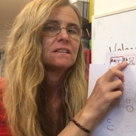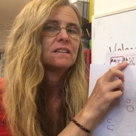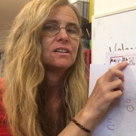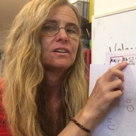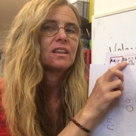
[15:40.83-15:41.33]

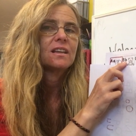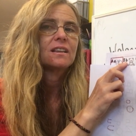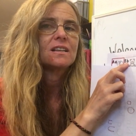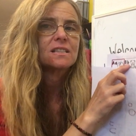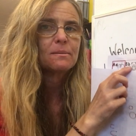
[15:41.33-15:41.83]
And you're
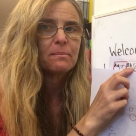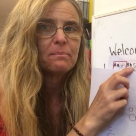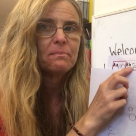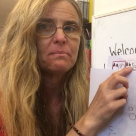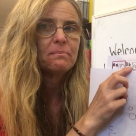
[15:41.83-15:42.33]
thinking that's a
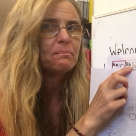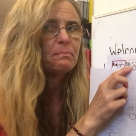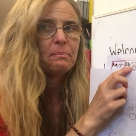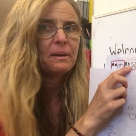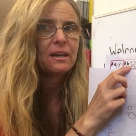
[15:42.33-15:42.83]

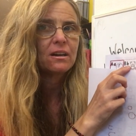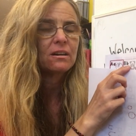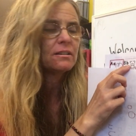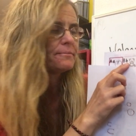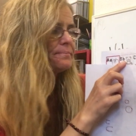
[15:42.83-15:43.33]

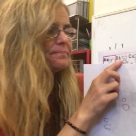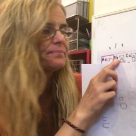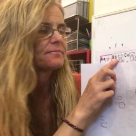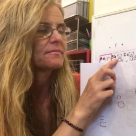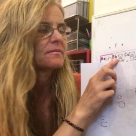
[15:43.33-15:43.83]
bear.
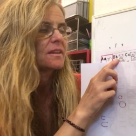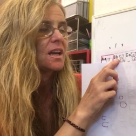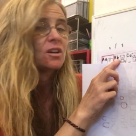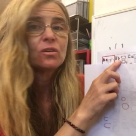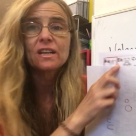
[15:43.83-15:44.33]

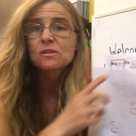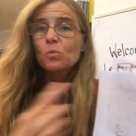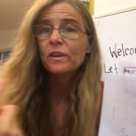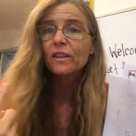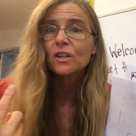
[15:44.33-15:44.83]
I know that's
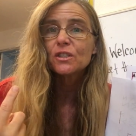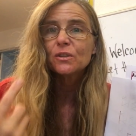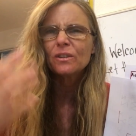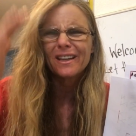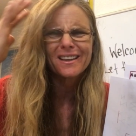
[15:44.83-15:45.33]
what we think
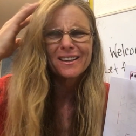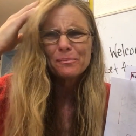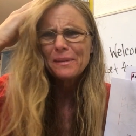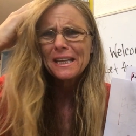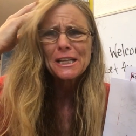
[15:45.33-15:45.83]
too. Like,
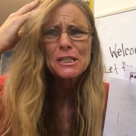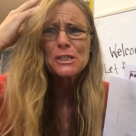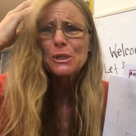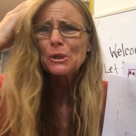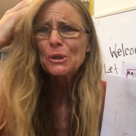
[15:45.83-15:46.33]
be
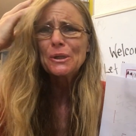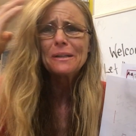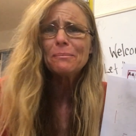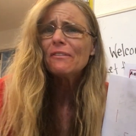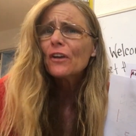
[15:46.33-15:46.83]
concerned.
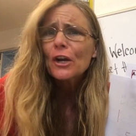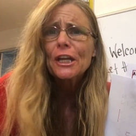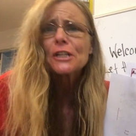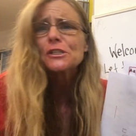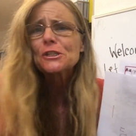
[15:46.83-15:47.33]
Be very
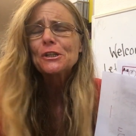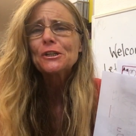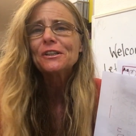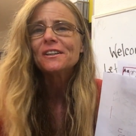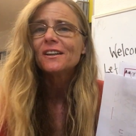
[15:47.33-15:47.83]

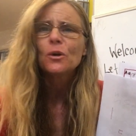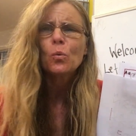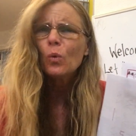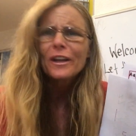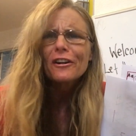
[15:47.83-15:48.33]
concerned.
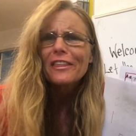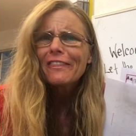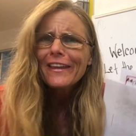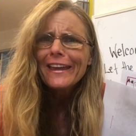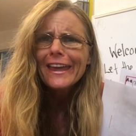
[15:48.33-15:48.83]
What are they
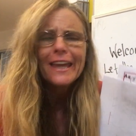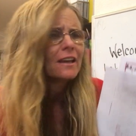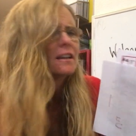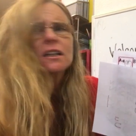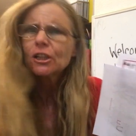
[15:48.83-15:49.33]
thinking?
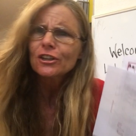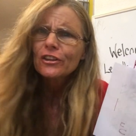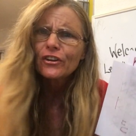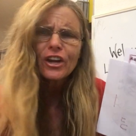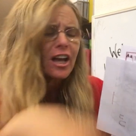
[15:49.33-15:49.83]
Clearly
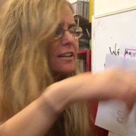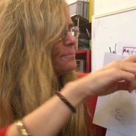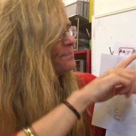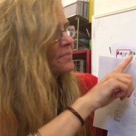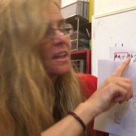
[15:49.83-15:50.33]
they're not.
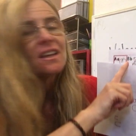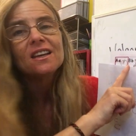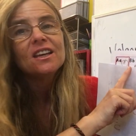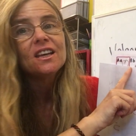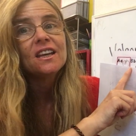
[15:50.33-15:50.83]

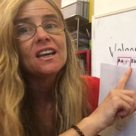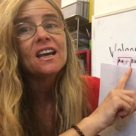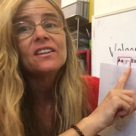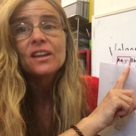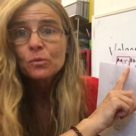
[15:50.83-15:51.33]

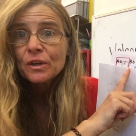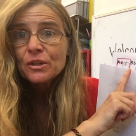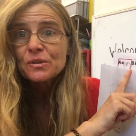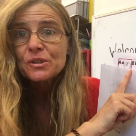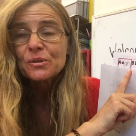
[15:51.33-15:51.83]
And then what
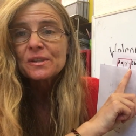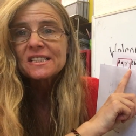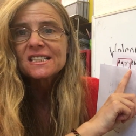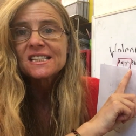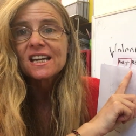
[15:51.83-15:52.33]
you do
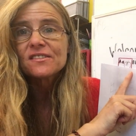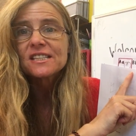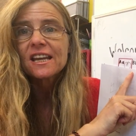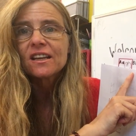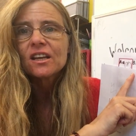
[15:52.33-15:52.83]
is instead of
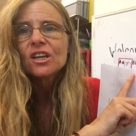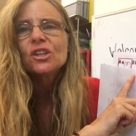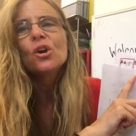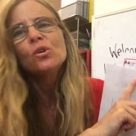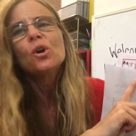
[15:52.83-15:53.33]
saying,
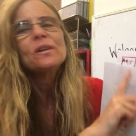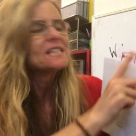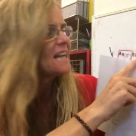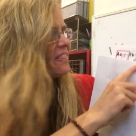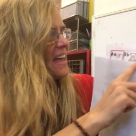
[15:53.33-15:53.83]
no, no,
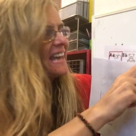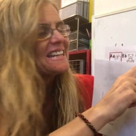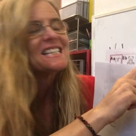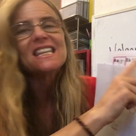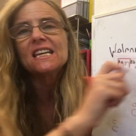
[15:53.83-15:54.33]
it's not that,
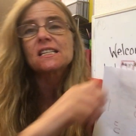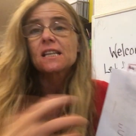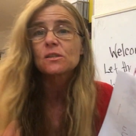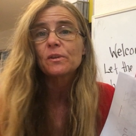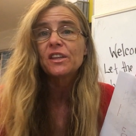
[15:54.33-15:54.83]
it's this,
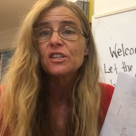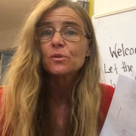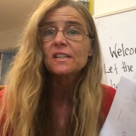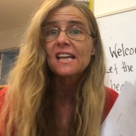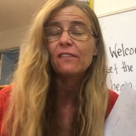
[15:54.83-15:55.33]
because what they
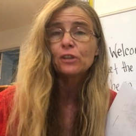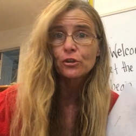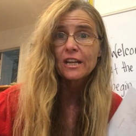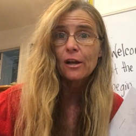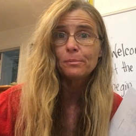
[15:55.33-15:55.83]
do is have
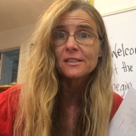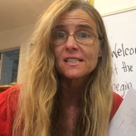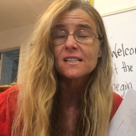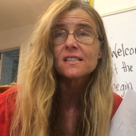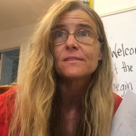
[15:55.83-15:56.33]
learned
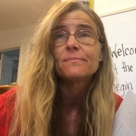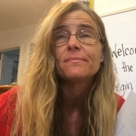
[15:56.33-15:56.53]
helplessness.